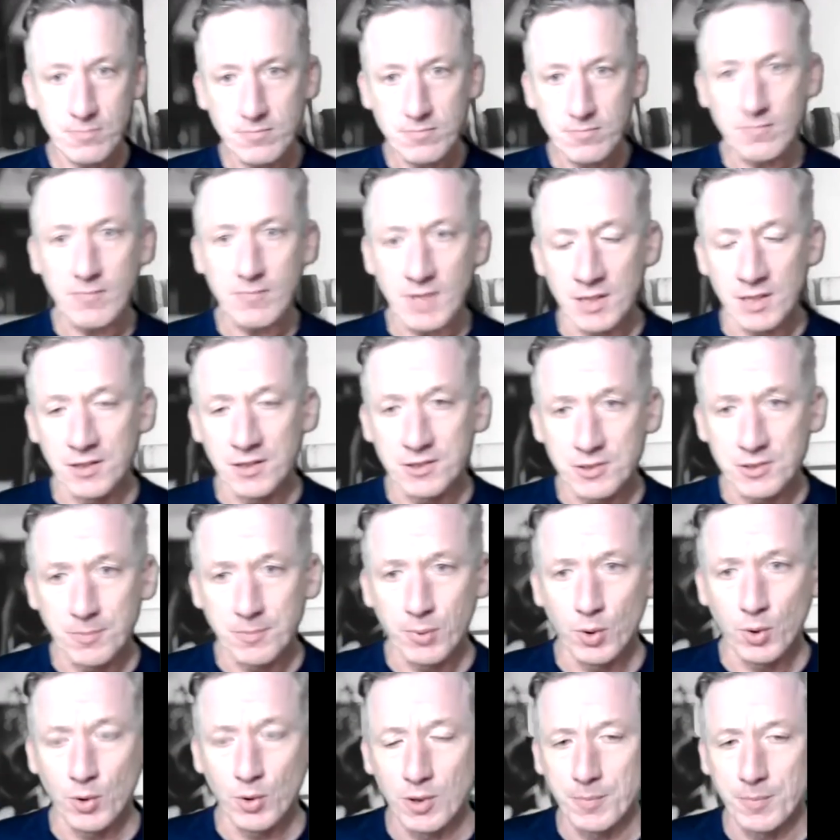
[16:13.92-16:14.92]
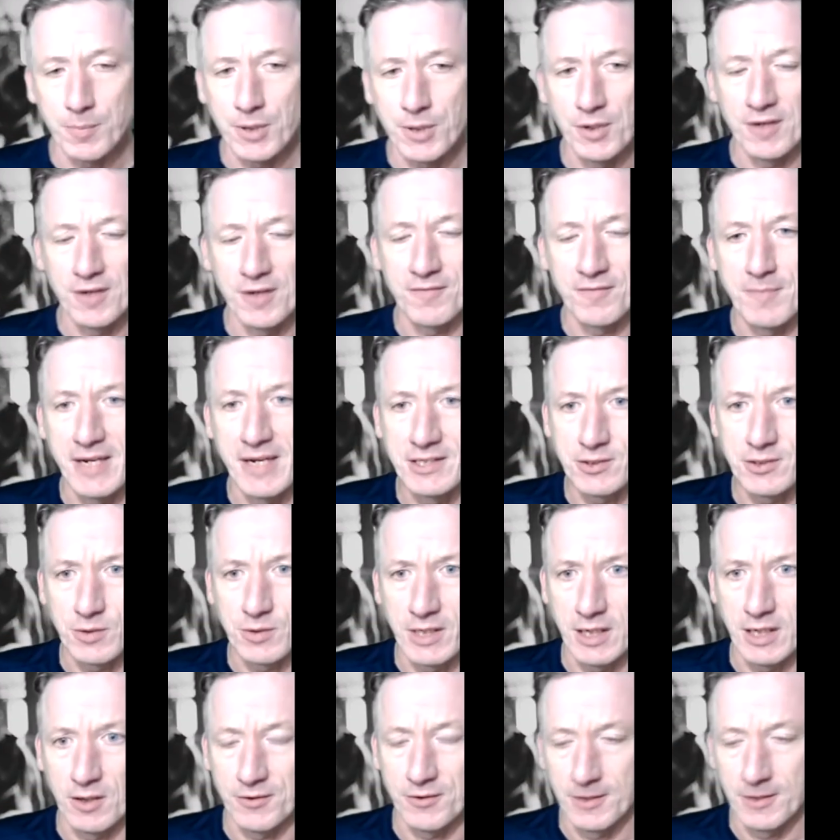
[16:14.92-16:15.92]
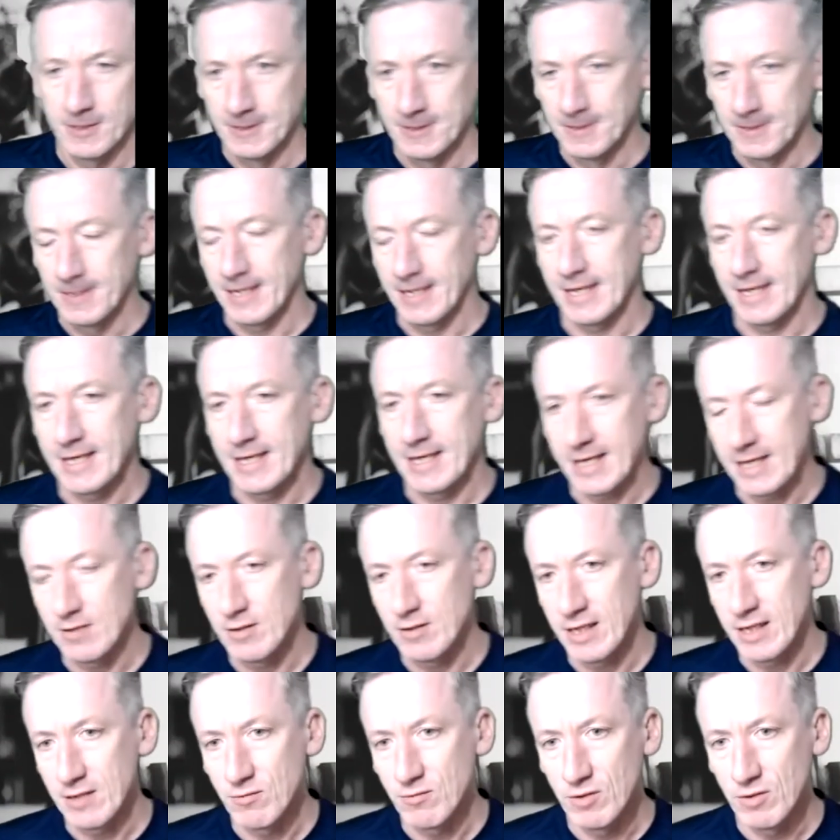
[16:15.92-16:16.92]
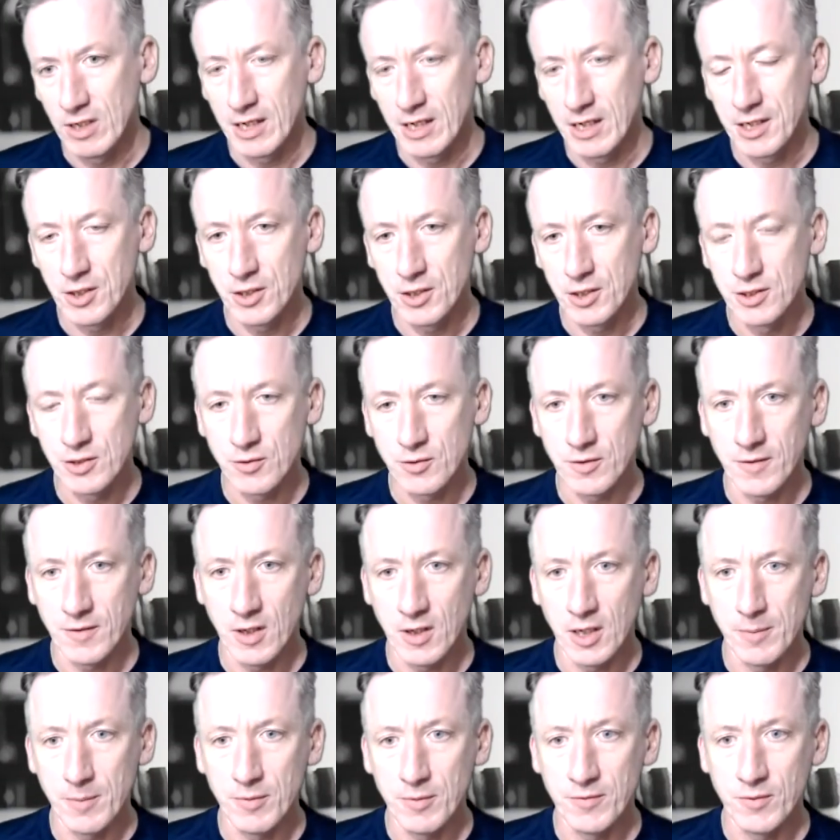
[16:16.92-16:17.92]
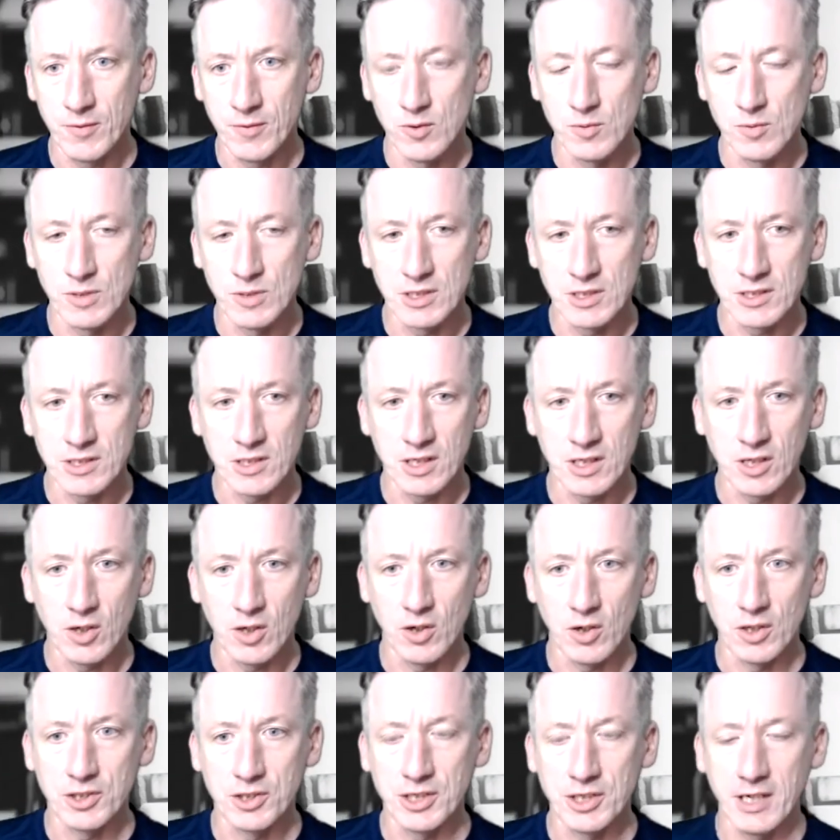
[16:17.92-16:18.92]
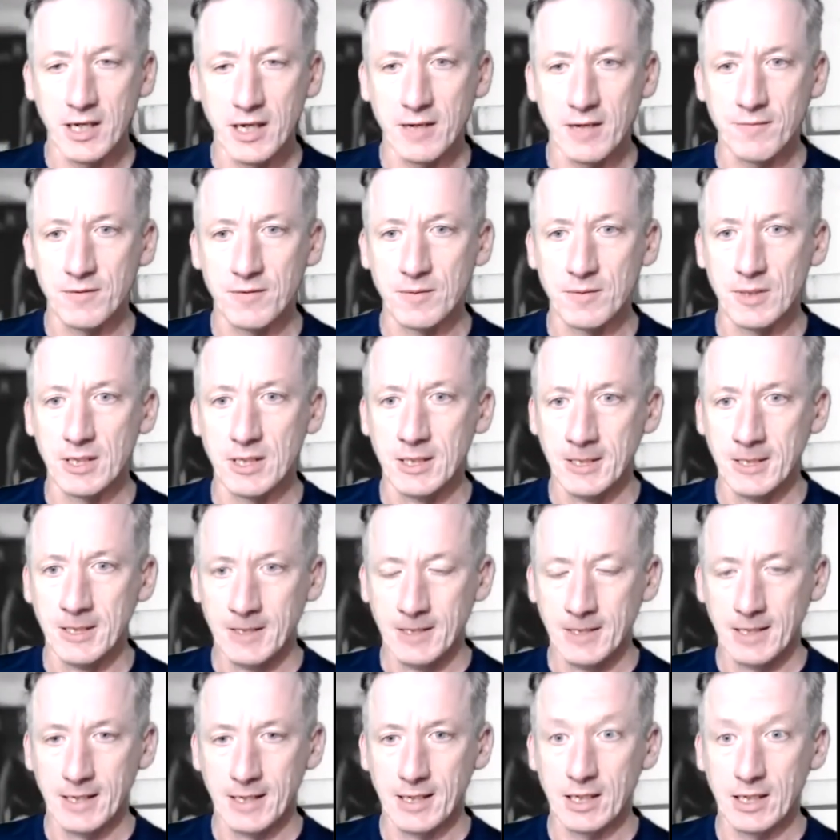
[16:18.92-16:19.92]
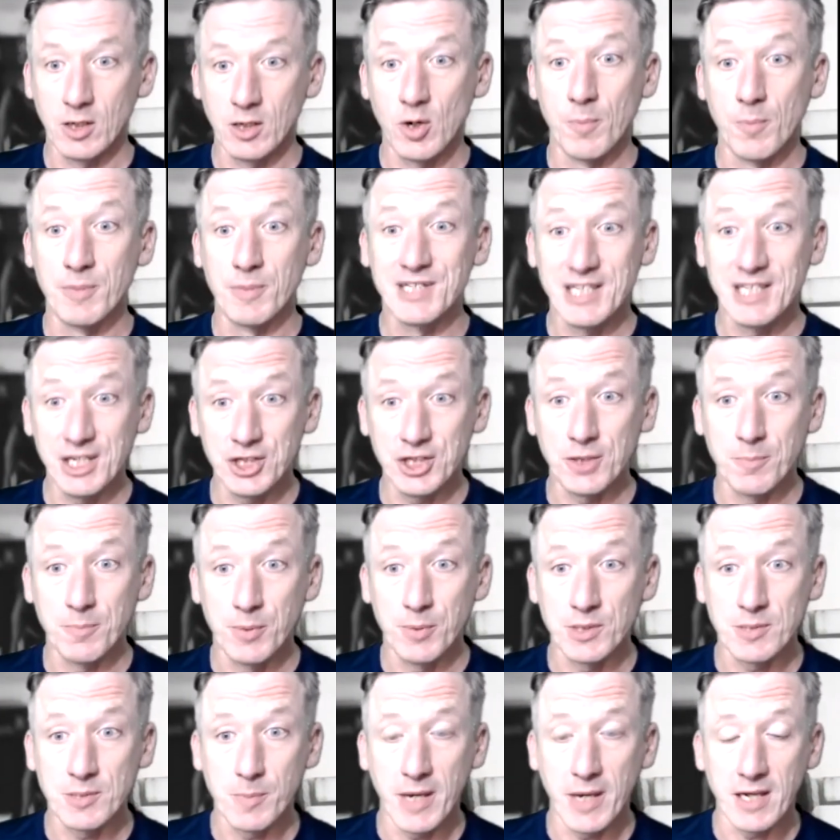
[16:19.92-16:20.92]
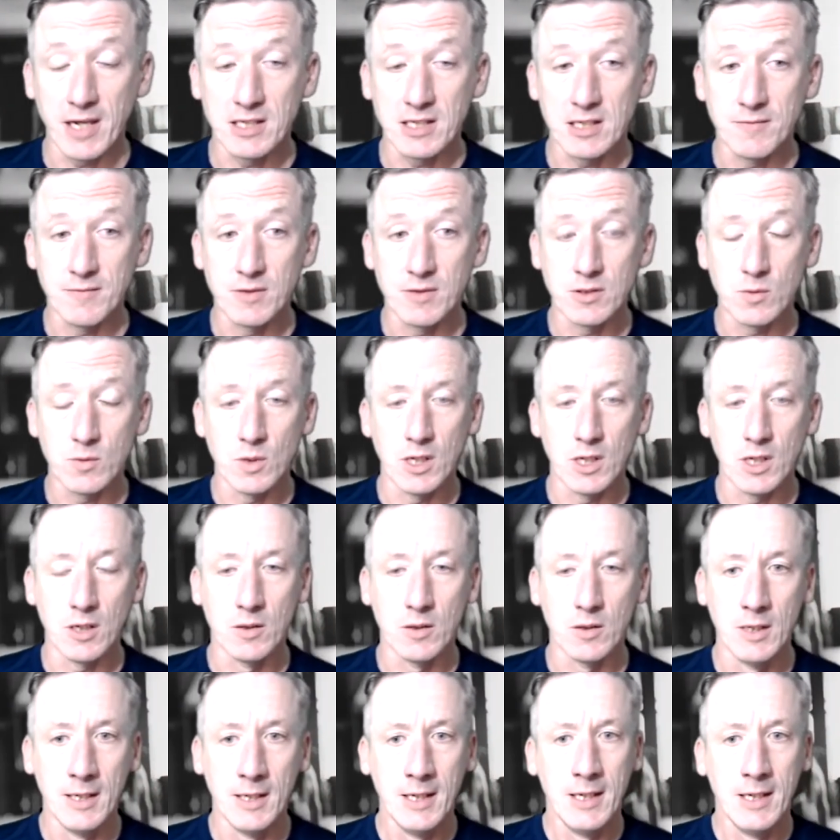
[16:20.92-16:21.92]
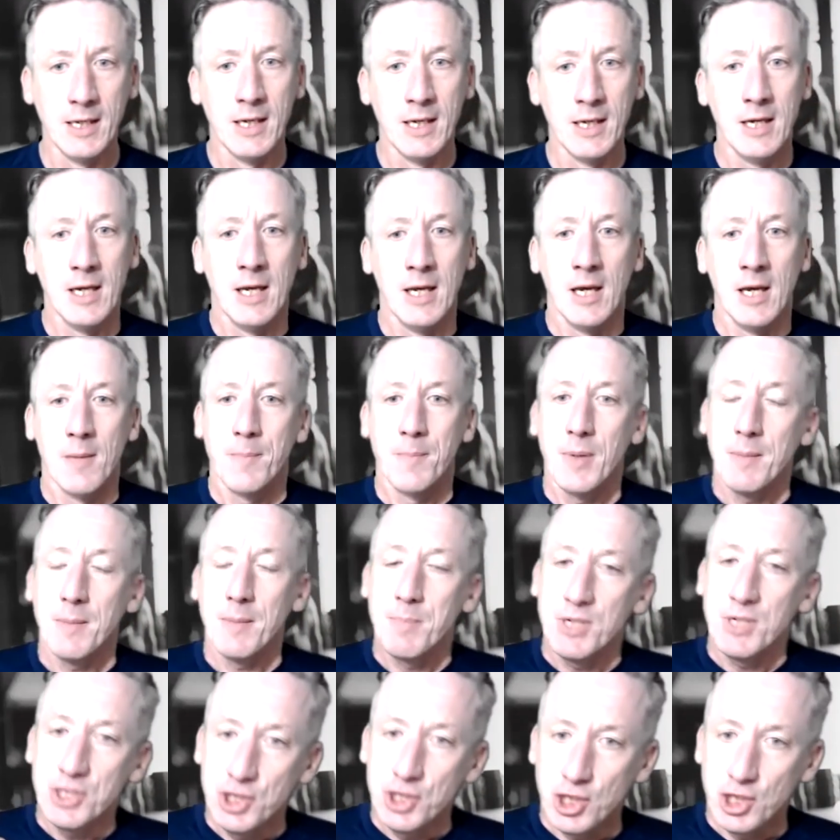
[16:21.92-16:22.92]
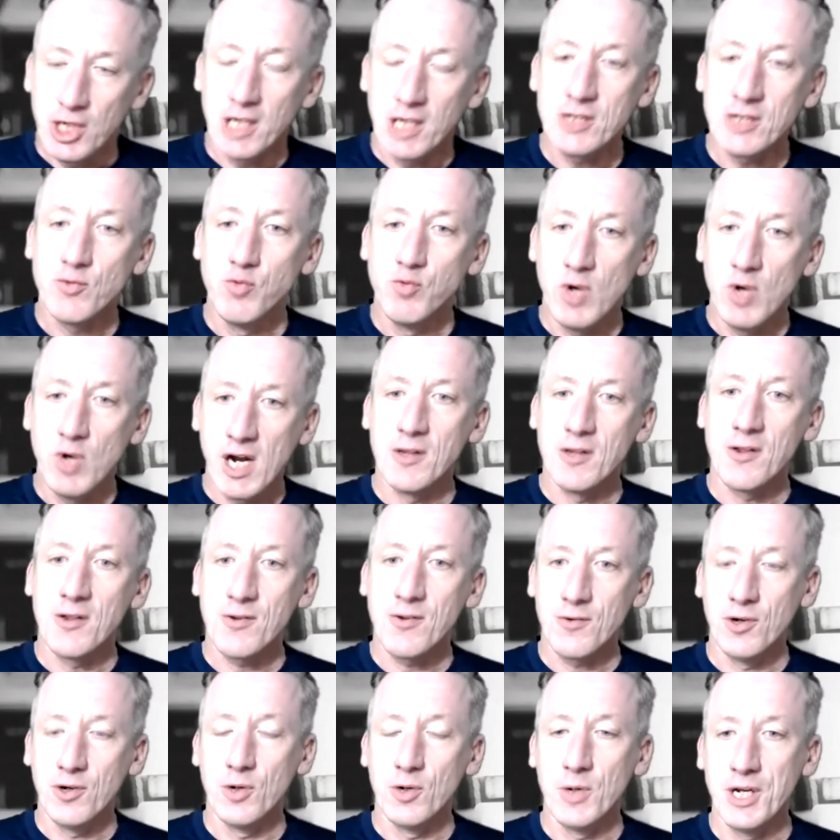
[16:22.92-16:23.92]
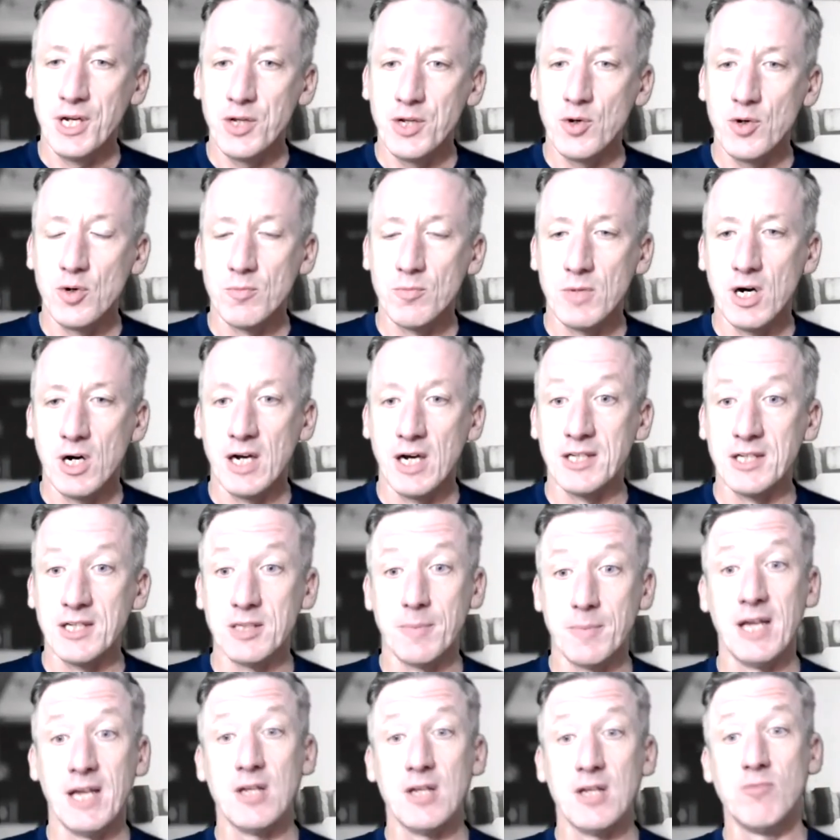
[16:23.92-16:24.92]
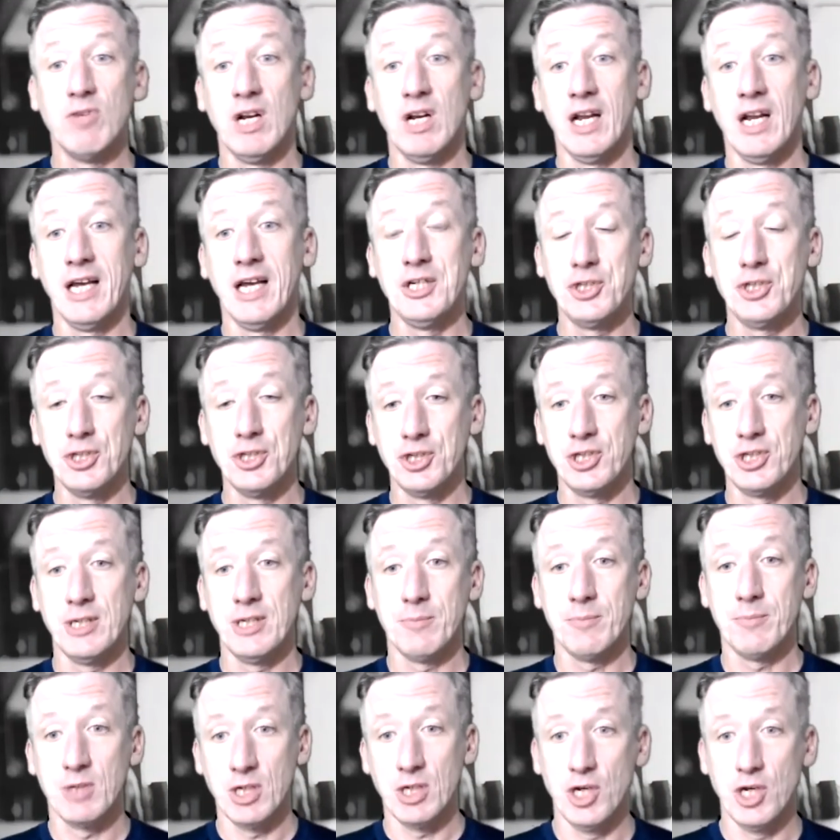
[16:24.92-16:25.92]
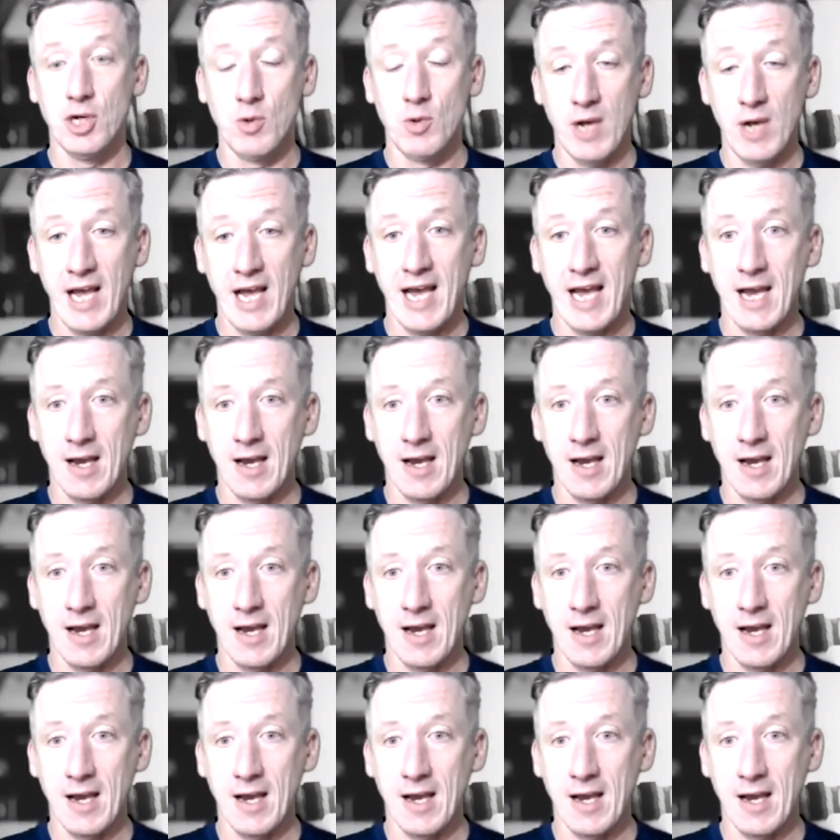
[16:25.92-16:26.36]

that support the building of mental health and really good sort of high performance psychology from a competition perspective as well. But just run through in your minds about the relationship that you have